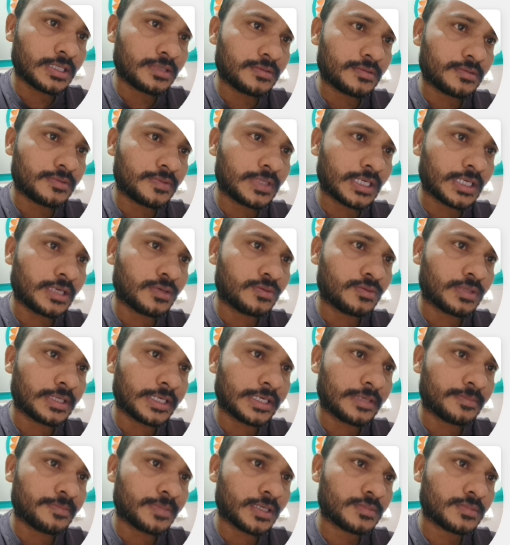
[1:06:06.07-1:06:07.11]
have neck
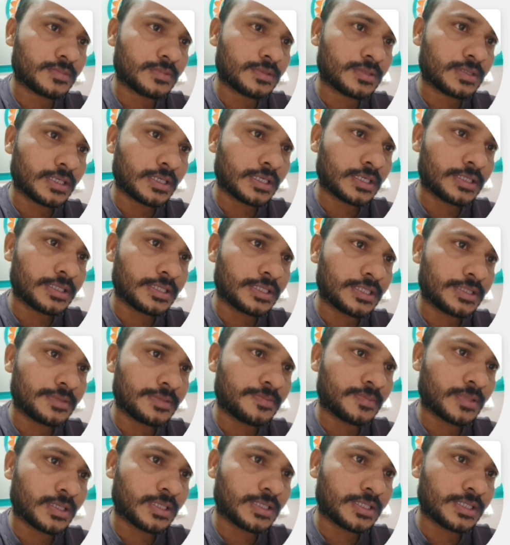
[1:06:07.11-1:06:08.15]
part, and this
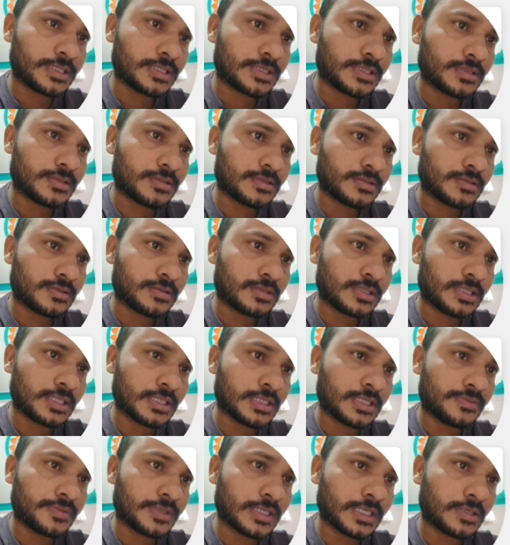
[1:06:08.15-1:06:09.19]
part is, here we
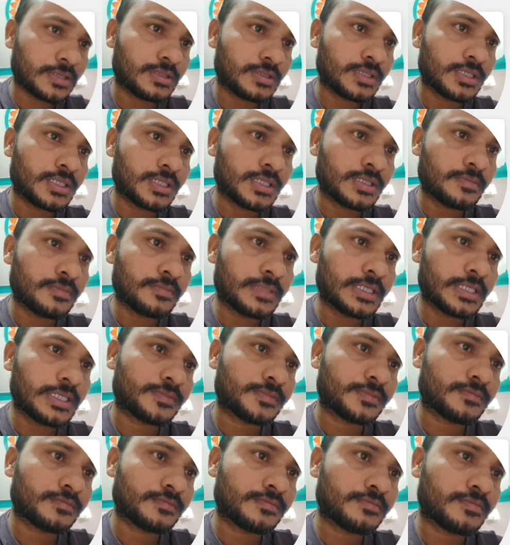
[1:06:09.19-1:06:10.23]
have middle
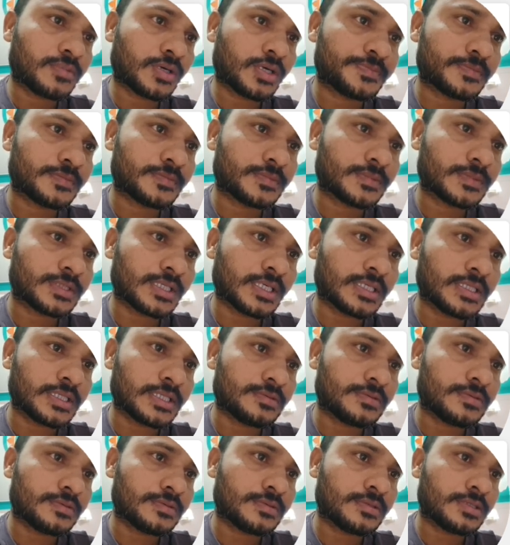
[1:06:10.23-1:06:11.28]
part, and then
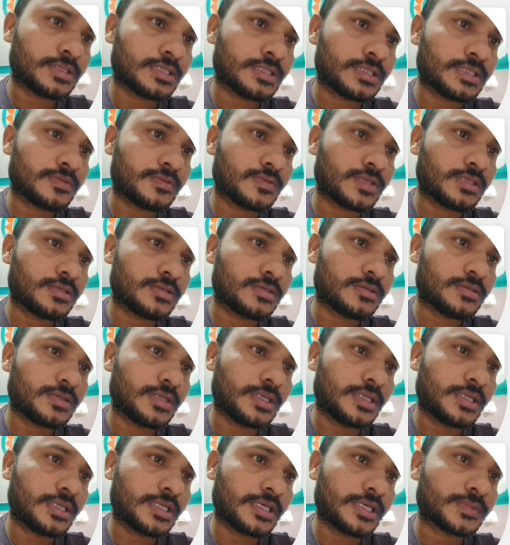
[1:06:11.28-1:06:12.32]
it is what,
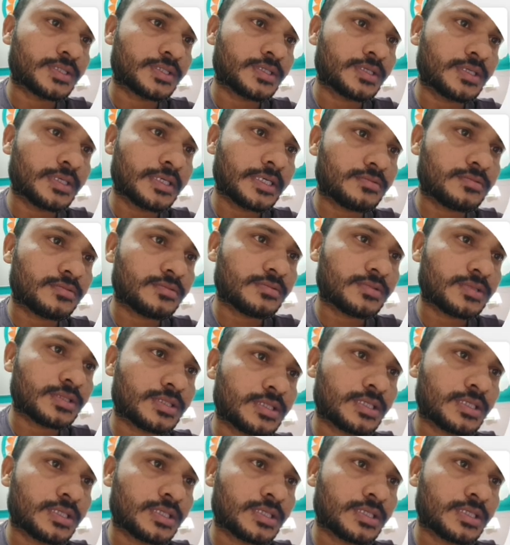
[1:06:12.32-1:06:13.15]
tail. Head to here,